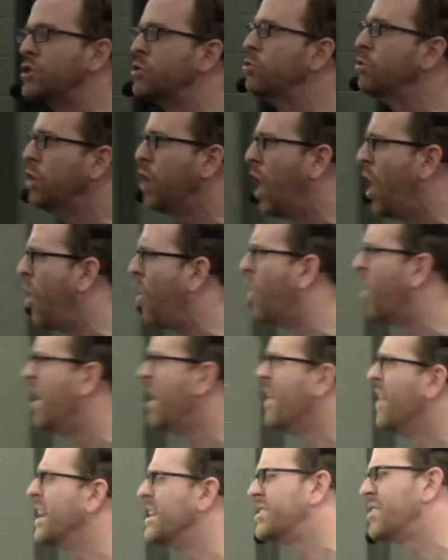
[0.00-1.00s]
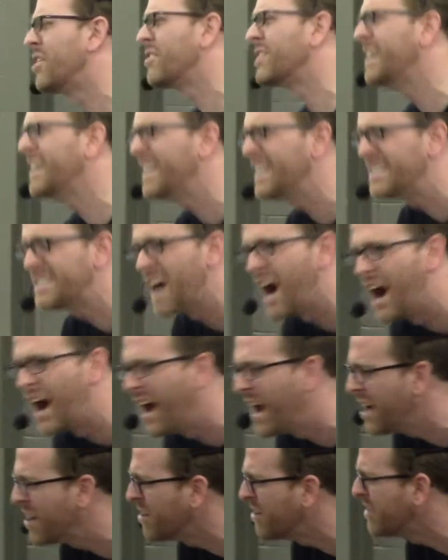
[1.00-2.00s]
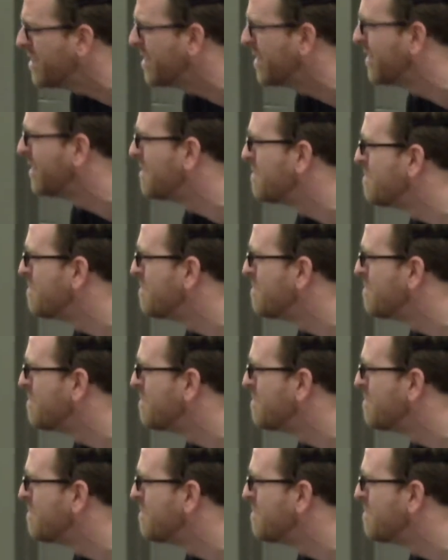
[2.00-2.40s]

too low, they start getting tired,